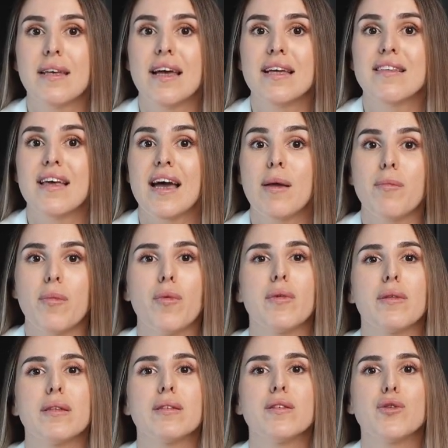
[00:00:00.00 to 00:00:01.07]
Example:
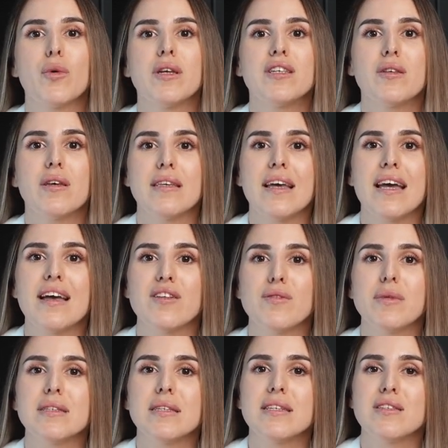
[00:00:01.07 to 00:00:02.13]
Twitter
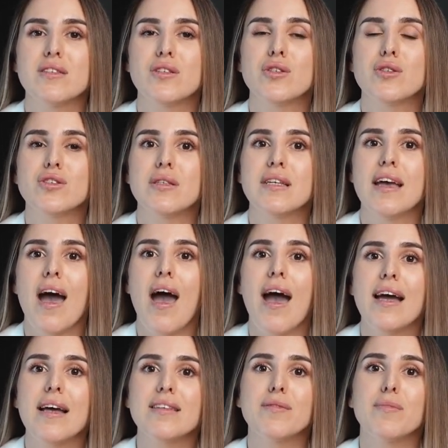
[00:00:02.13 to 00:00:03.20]
engagement is usually
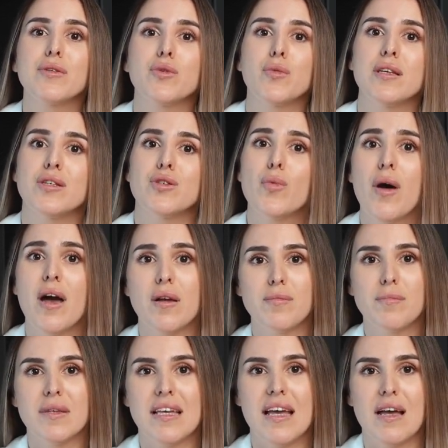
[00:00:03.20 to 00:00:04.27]
highest between 12
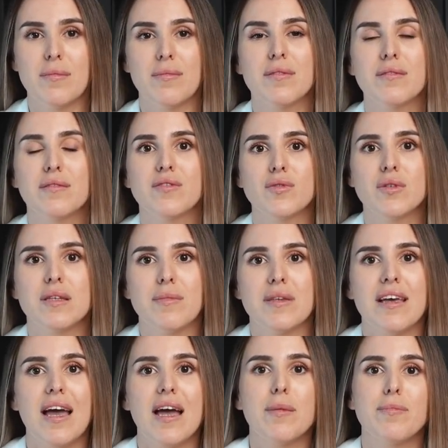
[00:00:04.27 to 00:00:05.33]
p.m. and 3 p.m.